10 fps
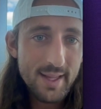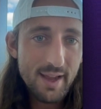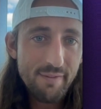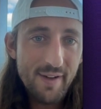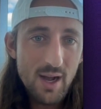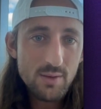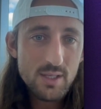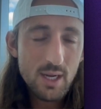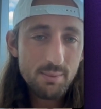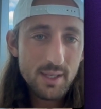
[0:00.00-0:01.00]
They found
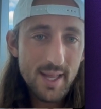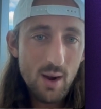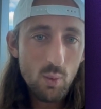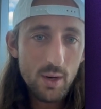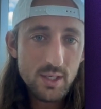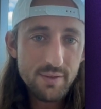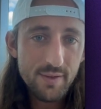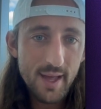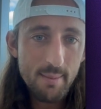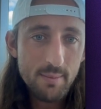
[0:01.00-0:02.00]
something that works for
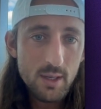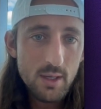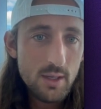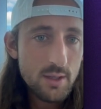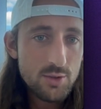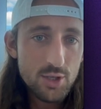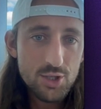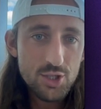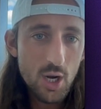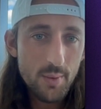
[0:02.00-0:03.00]
them, just
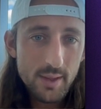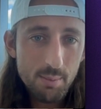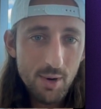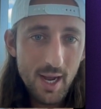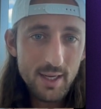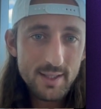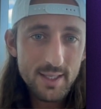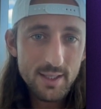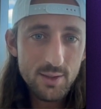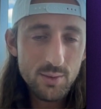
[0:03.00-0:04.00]
showing the product
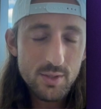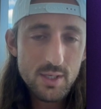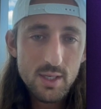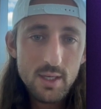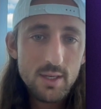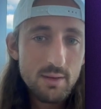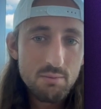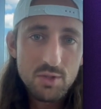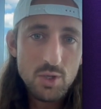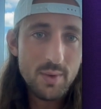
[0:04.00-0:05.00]
in use,
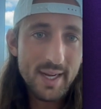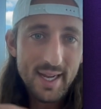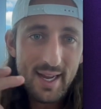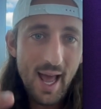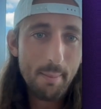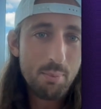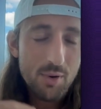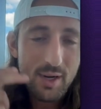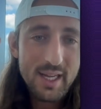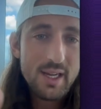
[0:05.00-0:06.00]
doing it at a
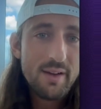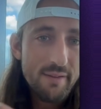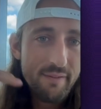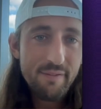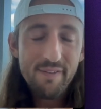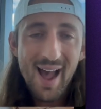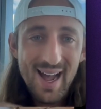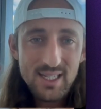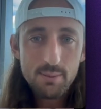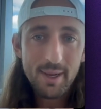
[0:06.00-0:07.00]
pretty
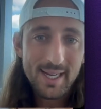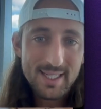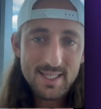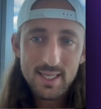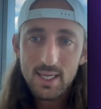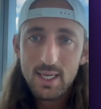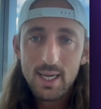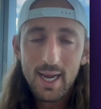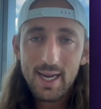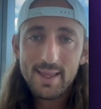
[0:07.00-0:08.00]
fast pace,
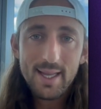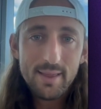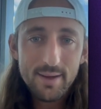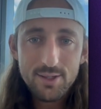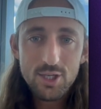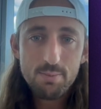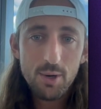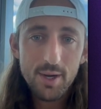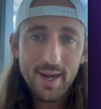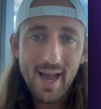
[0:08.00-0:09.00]
and then they're just putting